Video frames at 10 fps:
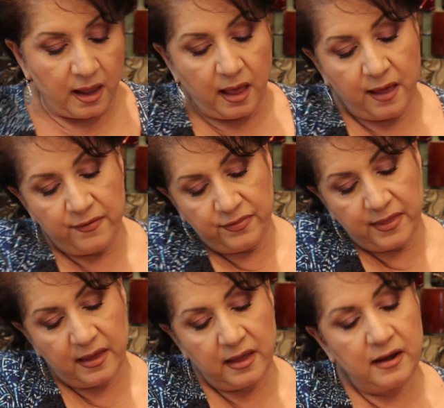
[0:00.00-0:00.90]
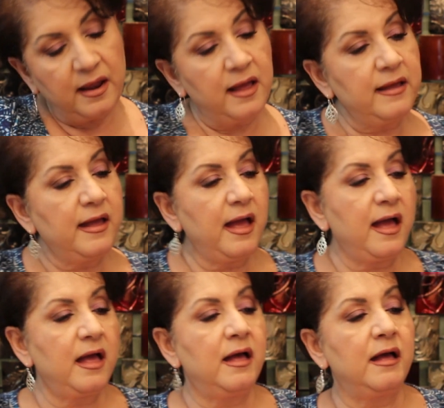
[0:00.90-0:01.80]
And then I
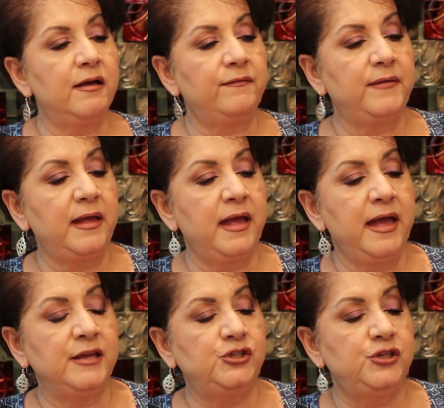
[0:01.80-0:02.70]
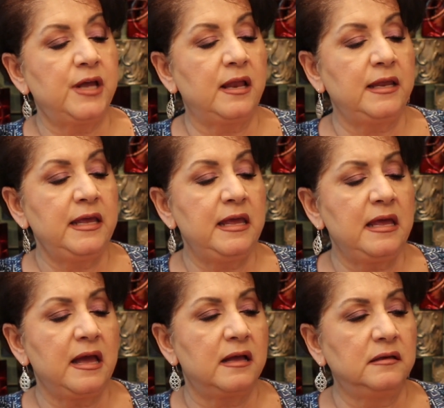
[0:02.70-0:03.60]
have a
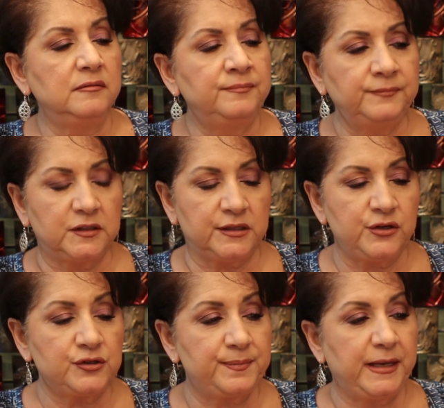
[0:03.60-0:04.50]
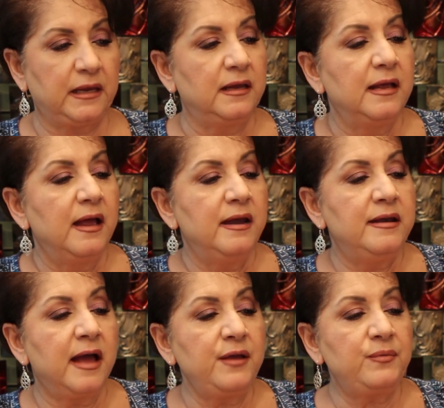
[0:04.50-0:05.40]
jelly, excuse me,
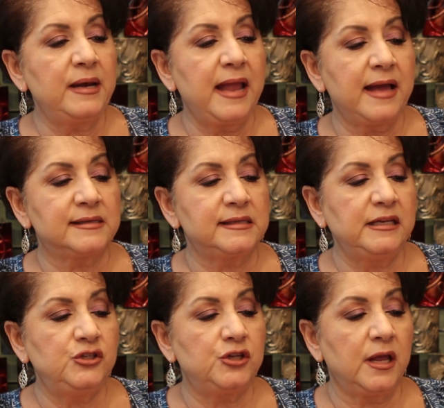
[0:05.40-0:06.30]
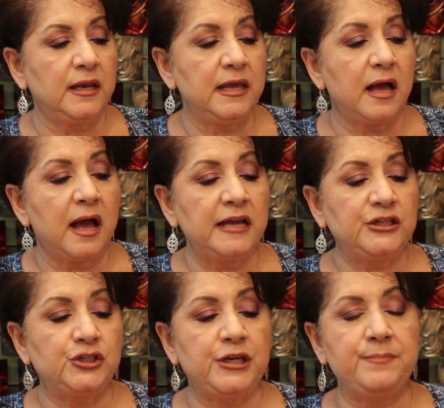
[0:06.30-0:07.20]
night relaxing jelly eye
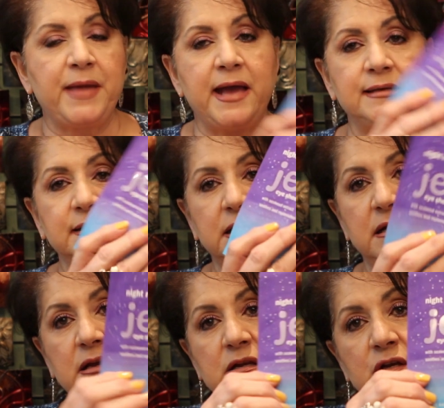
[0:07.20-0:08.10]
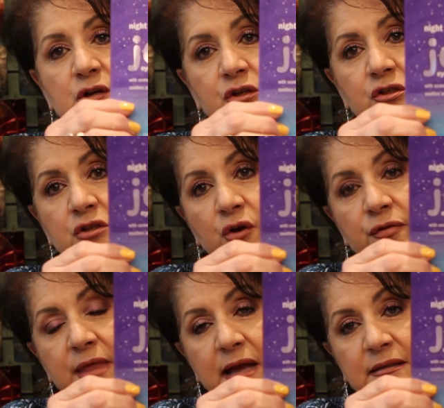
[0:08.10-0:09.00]
sheet mask.
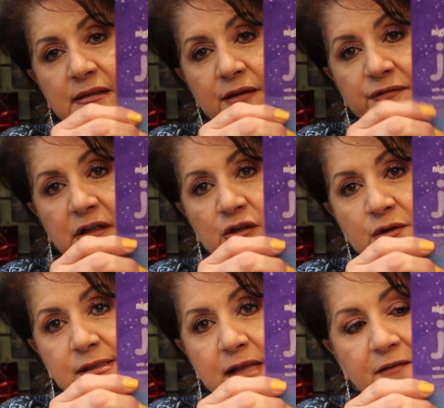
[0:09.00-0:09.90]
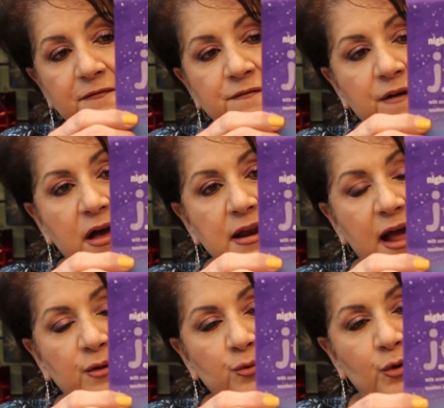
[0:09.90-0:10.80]
So that definitely looks like fun.
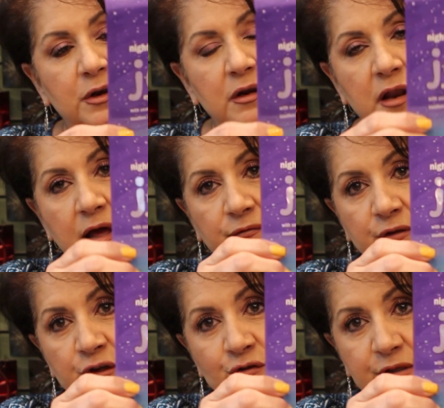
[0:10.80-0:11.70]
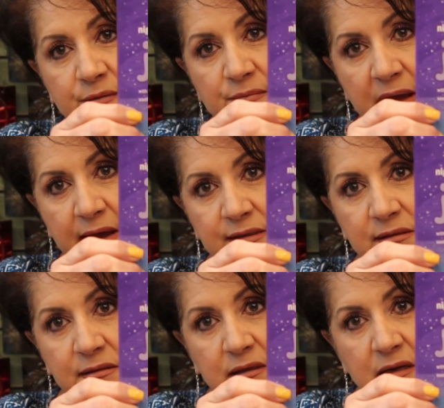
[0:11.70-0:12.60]
I would love using
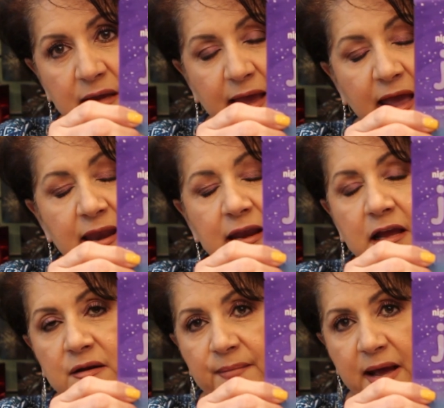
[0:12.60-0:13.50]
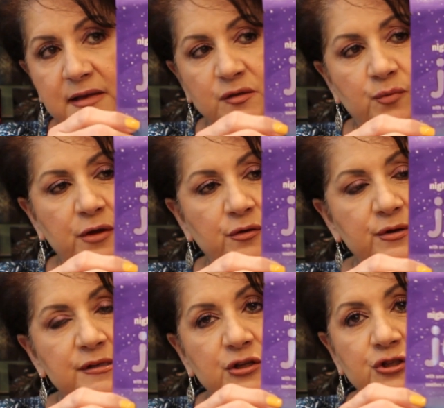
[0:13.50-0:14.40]
masks. Any kind of mask,
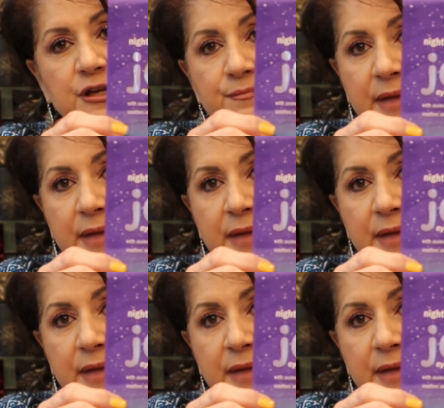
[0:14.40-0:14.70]
whether it's a sheet